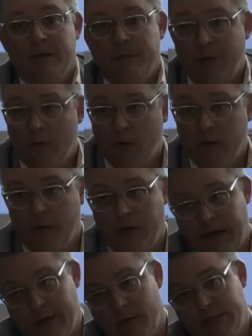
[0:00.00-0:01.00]
But
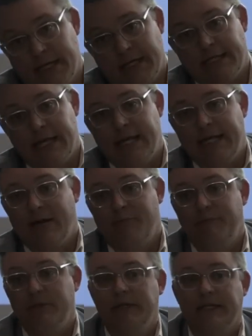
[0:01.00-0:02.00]
we're taking that now,
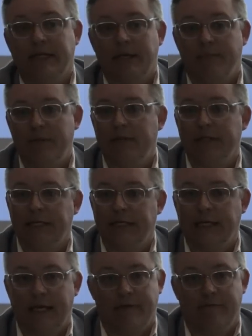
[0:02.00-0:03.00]
building
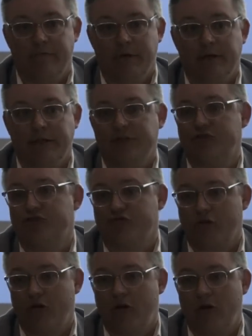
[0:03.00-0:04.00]
in a really
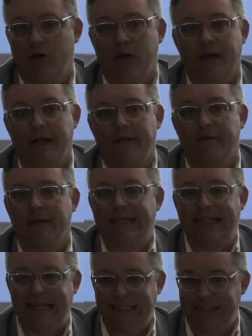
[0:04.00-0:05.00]
strong kind of
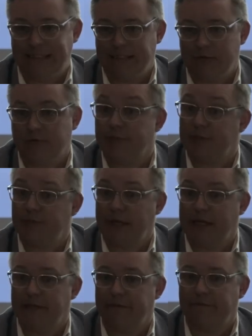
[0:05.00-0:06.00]
lens or
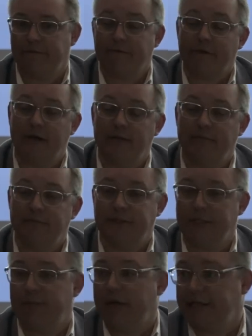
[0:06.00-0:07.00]
perspective from
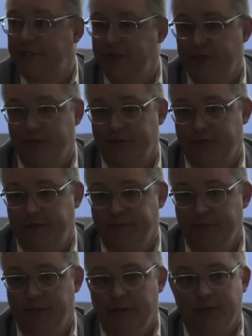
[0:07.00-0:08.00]
city practitioners.
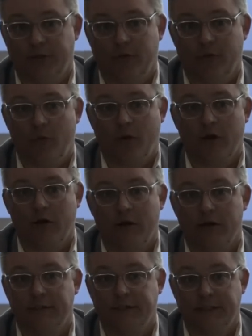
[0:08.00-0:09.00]
So what
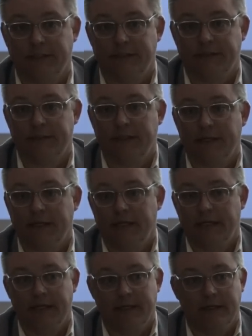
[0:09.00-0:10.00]
are cities
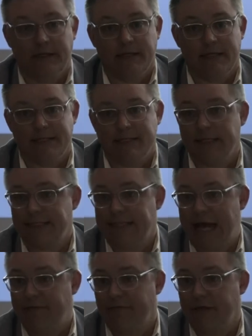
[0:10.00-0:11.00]
and city
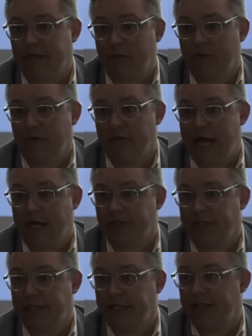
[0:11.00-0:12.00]
staff around the world
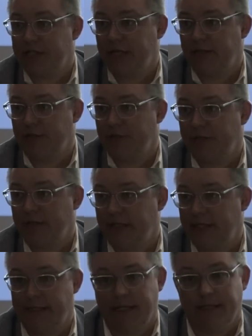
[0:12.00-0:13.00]
actually getting challenged with on
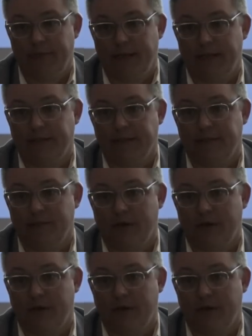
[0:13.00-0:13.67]
a daily basis?